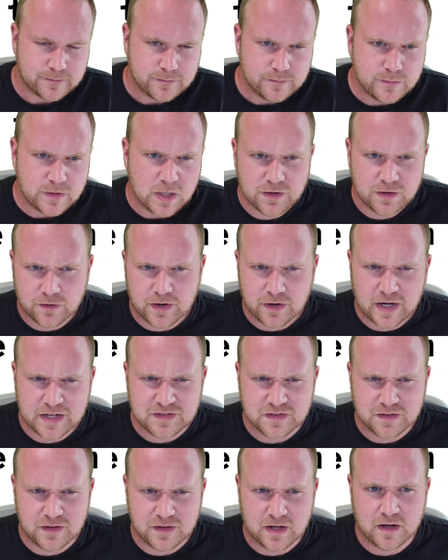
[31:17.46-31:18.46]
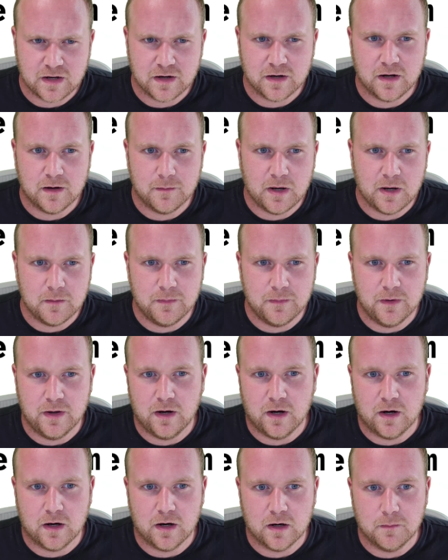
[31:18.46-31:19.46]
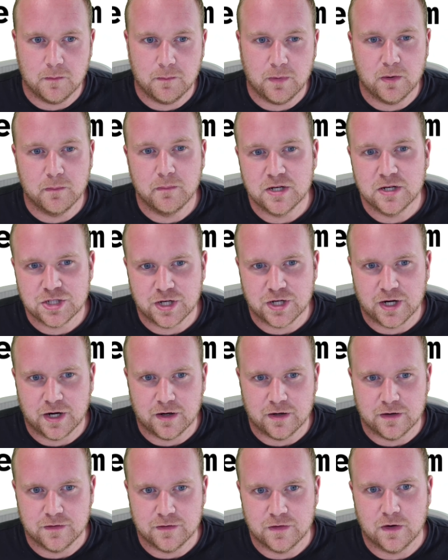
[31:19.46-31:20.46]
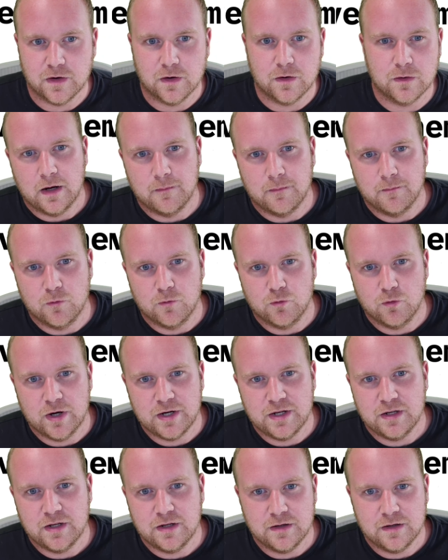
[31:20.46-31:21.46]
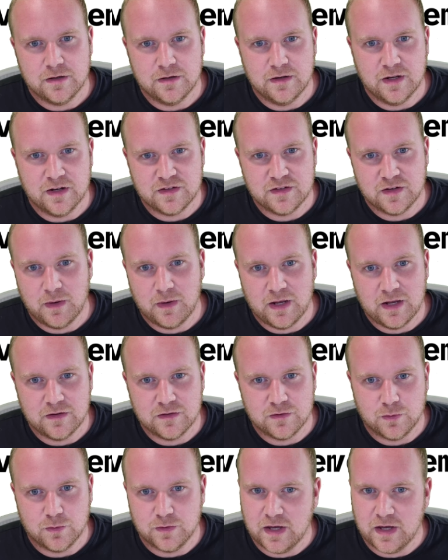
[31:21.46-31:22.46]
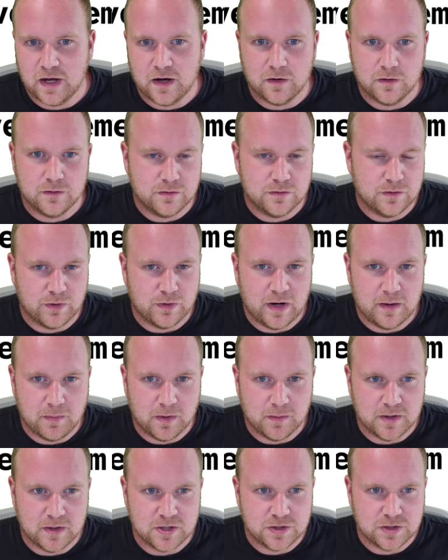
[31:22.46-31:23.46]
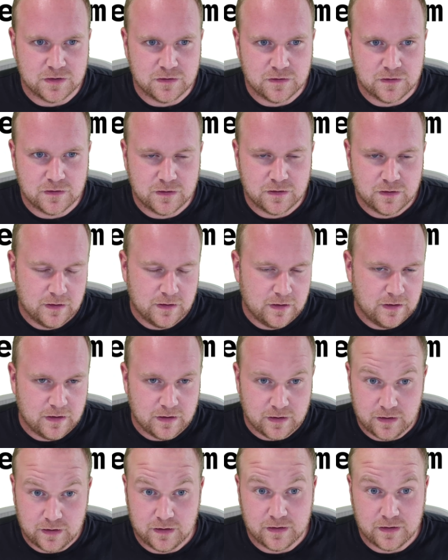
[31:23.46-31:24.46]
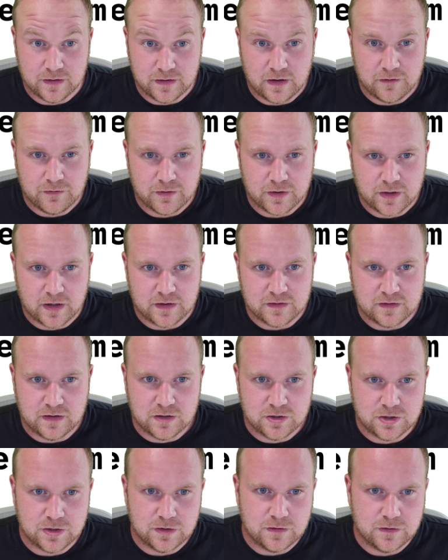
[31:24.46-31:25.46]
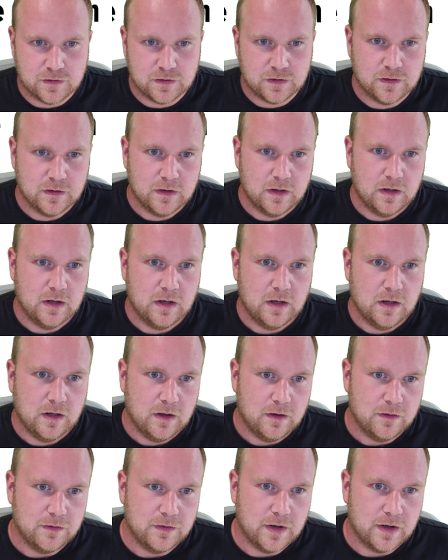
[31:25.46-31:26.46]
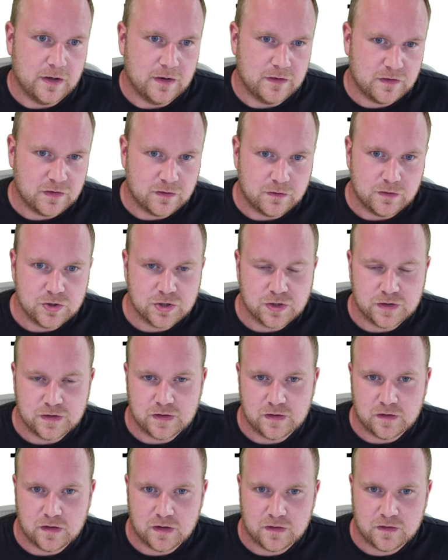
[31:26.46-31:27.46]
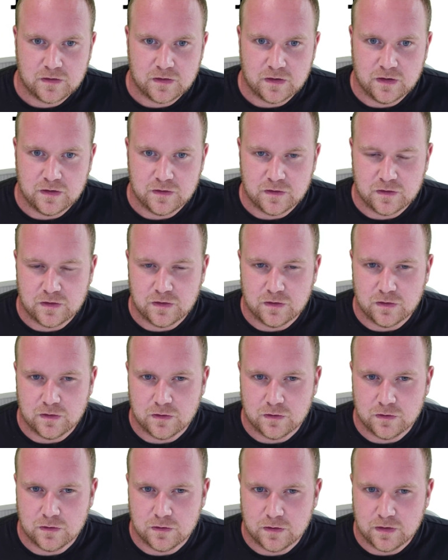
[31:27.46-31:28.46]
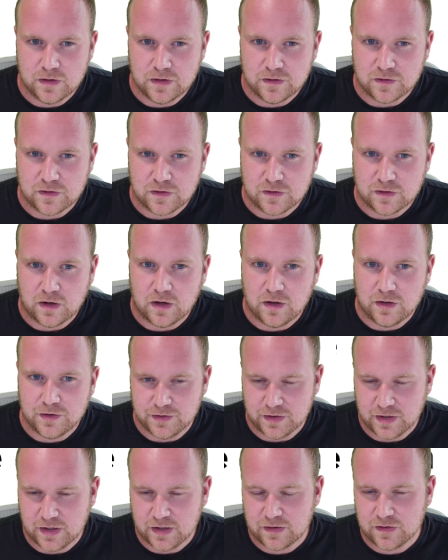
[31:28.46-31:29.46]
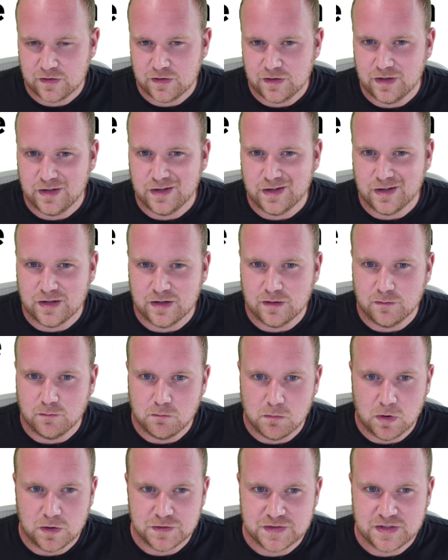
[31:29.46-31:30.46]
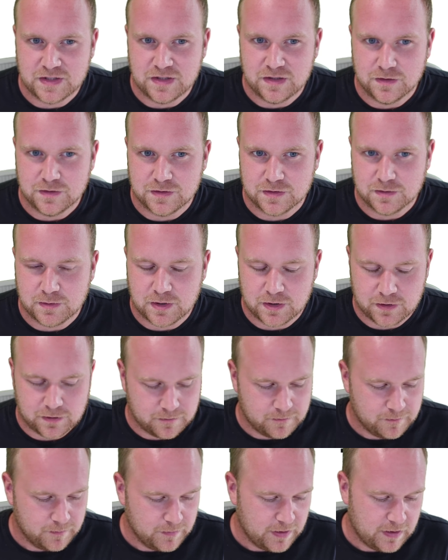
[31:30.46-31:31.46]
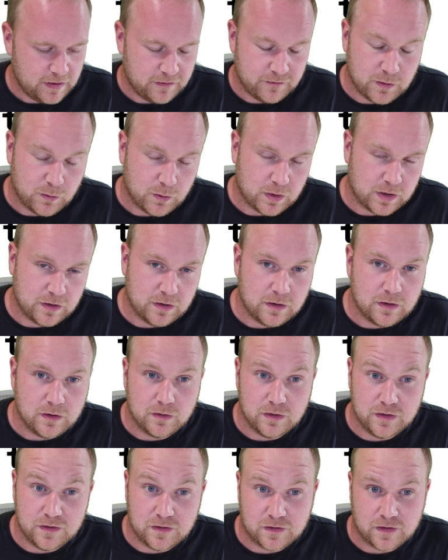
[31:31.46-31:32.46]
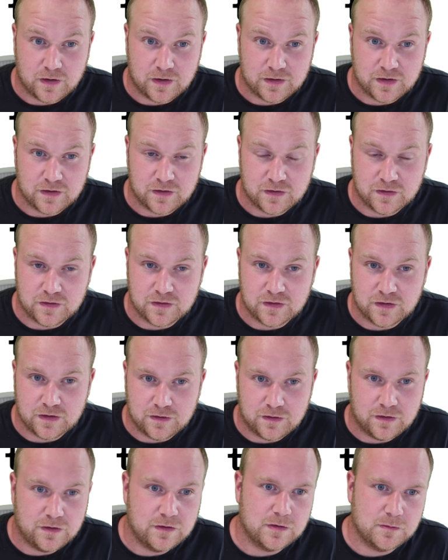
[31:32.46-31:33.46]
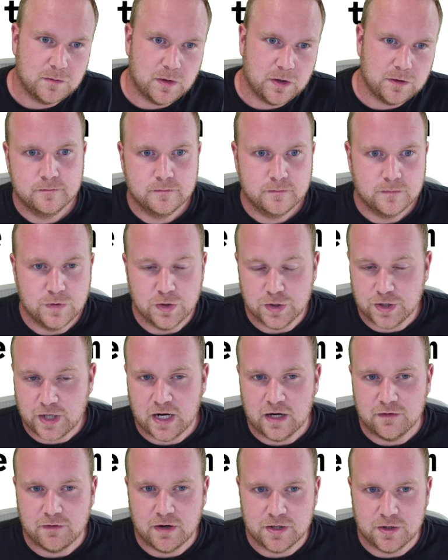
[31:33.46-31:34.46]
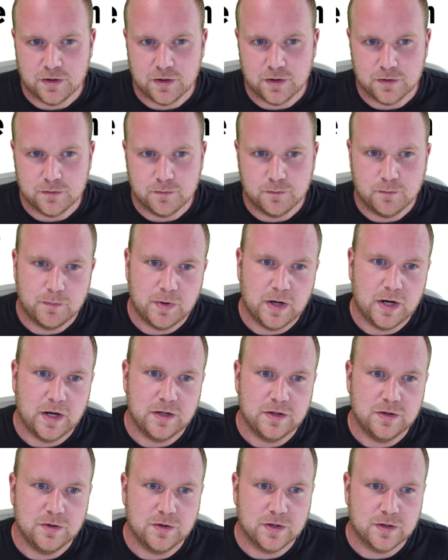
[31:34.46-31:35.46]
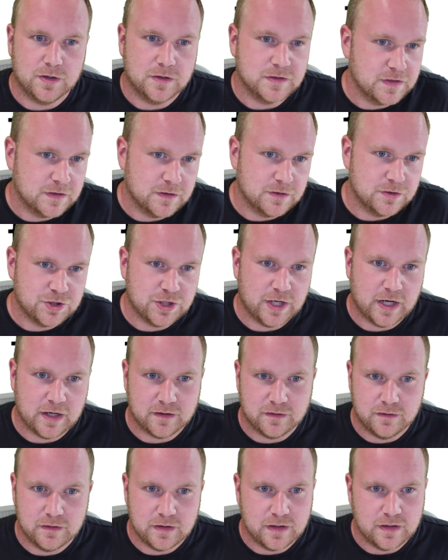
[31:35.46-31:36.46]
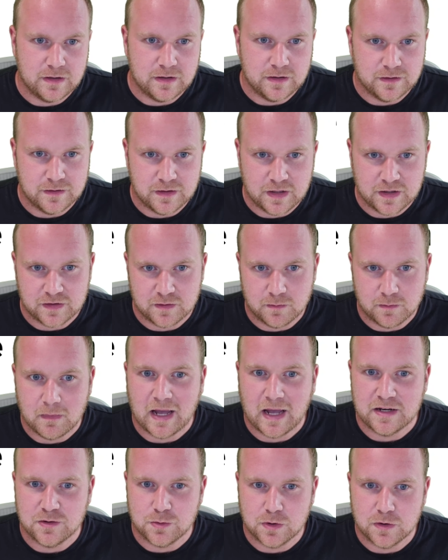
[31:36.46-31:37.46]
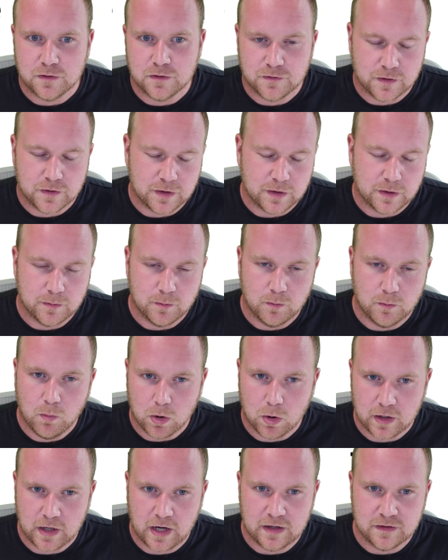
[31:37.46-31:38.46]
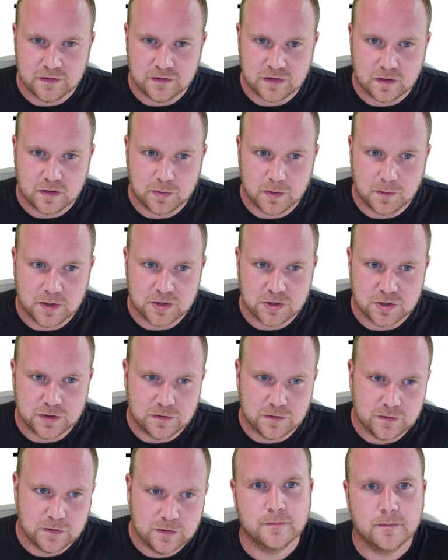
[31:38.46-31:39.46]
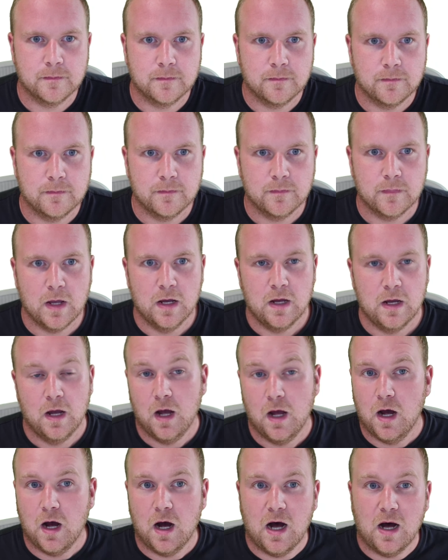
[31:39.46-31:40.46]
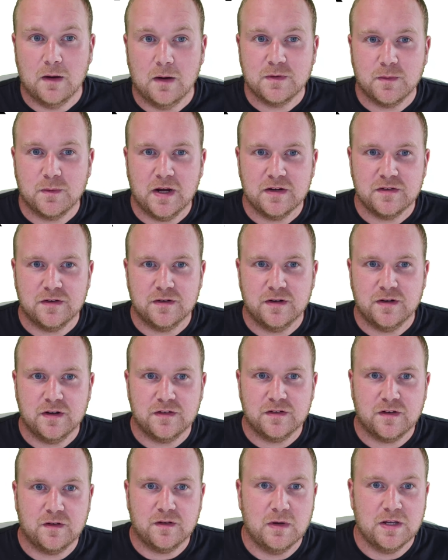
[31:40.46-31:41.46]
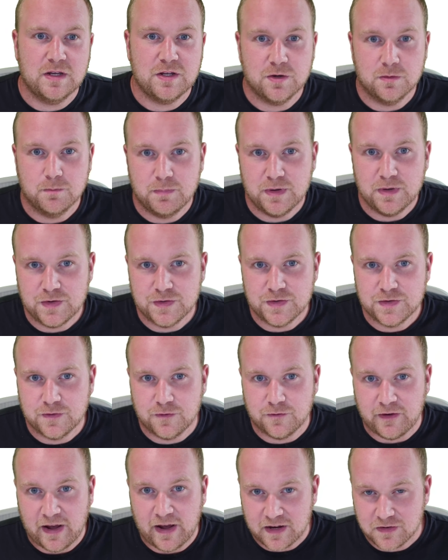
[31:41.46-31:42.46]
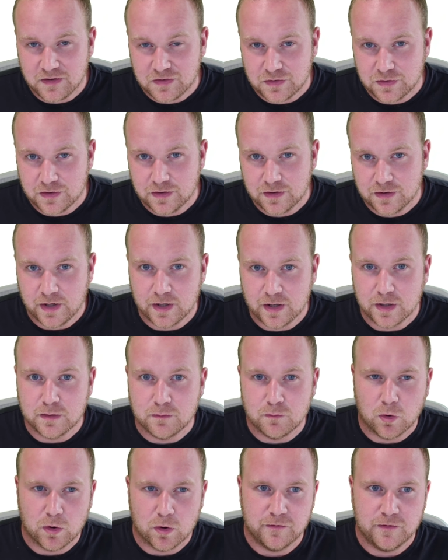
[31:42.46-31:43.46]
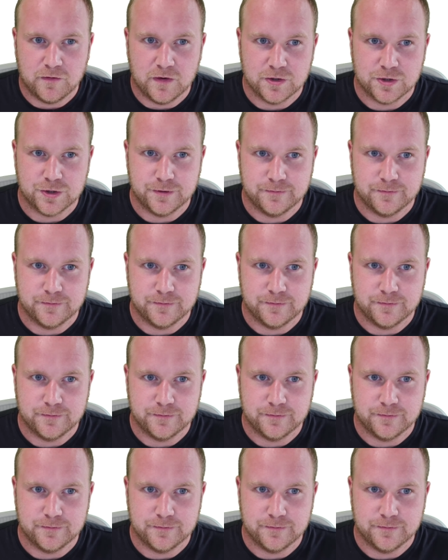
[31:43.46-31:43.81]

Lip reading: The last thing that can come up are permission errors. So running Nix commands without the right permissions can definitely cause issues. The solution to this is to install Nix in multi-user mode. If you want to install Nix in single user mode, you're kind of on your own, but you can also check the Nix manual for more guidance on permissions. Optimizing Nix can make your builds faster and more efficient.